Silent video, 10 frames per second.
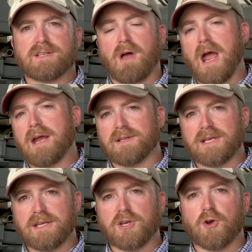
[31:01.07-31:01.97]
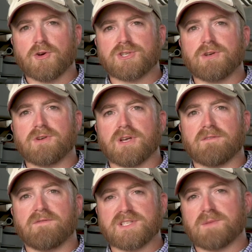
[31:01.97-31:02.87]
So I highly encourage you
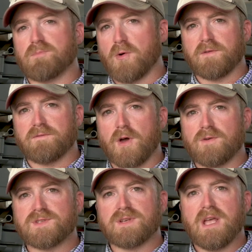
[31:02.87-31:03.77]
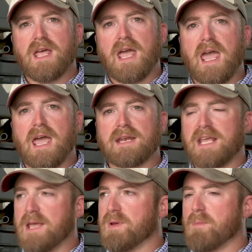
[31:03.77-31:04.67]
to visit of those,
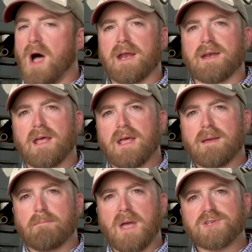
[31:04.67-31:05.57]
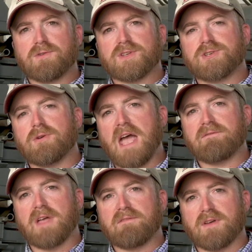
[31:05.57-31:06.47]
and keep in mind, make sure that you
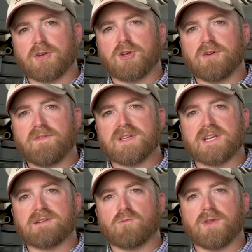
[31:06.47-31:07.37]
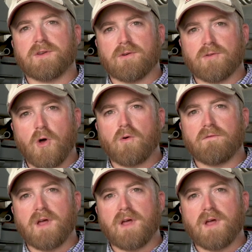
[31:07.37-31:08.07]
have a good visit with your local